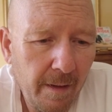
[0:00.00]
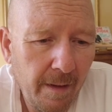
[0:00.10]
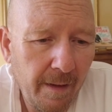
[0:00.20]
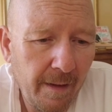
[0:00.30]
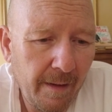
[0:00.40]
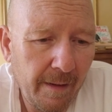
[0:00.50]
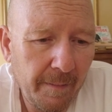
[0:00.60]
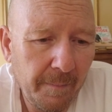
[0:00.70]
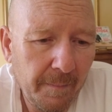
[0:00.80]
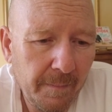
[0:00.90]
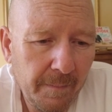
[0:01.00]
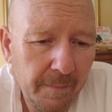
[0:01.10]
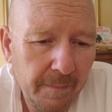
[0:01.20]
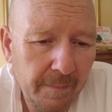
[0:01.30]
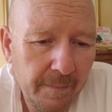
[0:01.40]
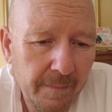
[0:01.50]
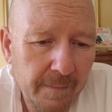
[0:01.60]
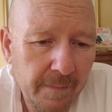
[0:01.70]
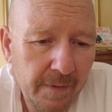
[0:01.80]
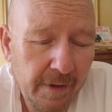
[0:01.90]
So
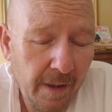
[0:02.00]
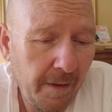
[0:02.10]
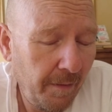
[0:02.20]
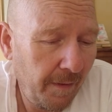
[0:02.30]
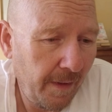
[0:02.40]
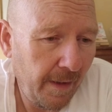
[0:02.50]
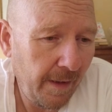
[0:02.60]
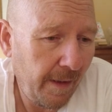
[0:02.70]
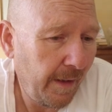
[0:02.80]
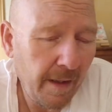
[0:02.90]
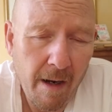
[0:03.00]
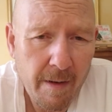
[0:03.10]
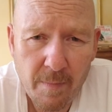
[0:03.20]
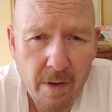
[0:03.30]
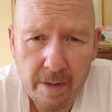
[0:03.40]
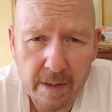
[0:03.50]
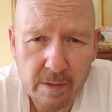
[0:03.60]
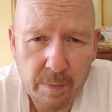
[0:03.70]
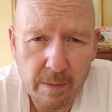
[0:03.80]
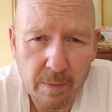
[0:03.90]
I admire these
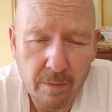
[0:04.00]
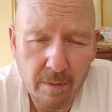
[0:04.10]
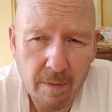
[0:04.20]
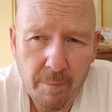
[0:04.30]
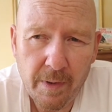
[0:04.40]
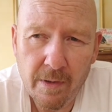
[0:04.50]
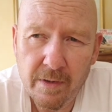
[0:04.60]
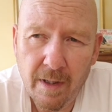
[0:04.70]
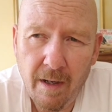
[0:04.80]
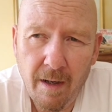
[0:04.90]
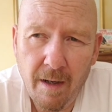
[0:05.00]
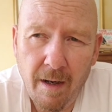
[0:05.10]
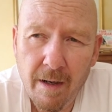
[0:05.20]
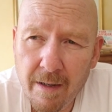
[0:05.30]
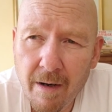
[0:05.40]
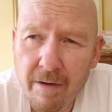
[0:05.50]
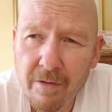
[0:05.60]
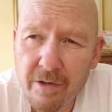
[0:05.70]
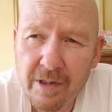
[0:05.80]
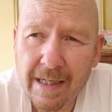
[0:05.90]
people because I can't
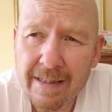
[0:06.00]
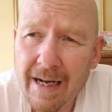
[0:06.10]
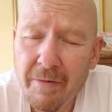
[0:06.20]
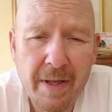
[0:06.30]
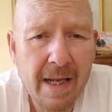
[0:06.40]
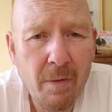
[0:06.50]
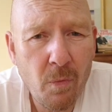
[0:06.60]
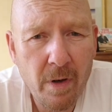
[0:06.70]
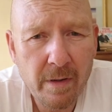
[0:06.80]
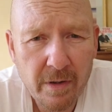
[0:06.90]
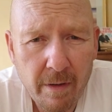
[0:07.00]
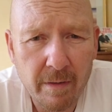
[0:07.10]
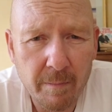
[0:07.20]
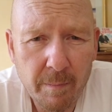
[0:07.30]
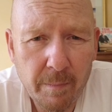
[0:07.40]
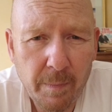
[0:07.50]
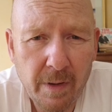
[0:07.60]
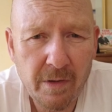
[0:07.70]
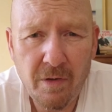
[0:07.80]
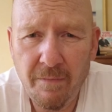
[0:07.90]
understand how they get work done,
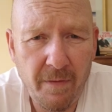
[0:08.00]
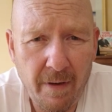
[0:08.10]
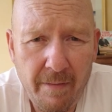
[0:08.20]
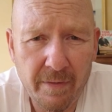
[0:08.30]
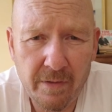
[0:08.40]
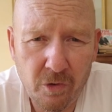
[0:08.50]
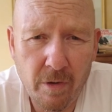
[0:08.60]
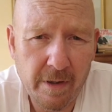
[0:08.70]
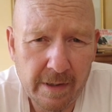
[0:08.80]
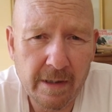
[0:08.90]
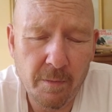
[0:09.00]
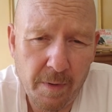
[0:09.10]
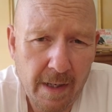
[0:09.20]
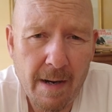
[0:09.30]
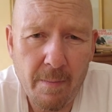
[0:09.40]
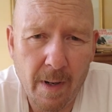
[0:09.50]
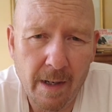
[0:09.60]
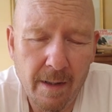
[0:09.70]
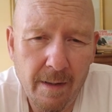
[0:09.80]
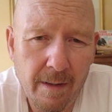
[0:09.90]
because you're forever trying to set up the
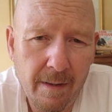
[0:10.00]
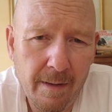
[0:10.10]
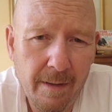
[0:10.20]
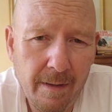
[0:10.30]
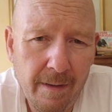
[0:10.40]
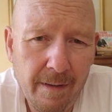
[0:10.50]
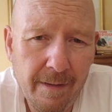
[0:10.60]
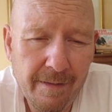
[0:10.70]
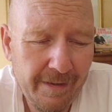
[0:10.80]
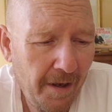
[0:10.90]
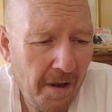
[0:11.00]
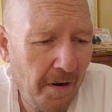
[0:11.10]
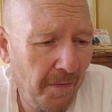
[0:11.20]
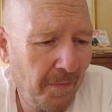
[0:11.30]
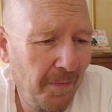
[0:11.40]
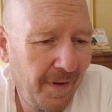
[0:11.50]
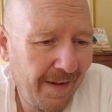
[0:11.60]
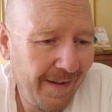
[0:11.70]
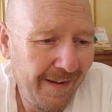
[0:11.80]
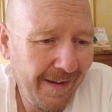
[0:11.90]
camera. So
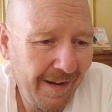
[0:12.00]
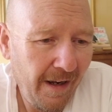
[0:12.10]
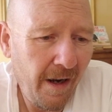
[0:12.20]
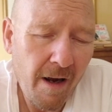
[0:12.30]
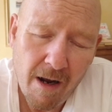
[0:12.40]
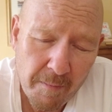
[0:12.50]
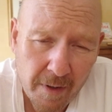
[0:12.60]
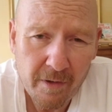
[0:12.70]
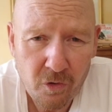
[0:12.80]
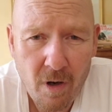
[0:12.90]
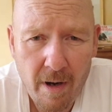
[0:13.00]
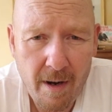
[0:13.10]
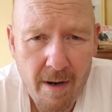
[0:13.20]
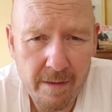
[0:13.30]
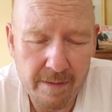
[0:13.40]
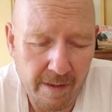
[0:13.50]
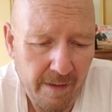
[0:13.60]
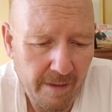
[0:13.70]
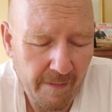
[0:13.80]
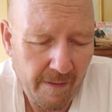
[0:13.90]
I'm going to try harder,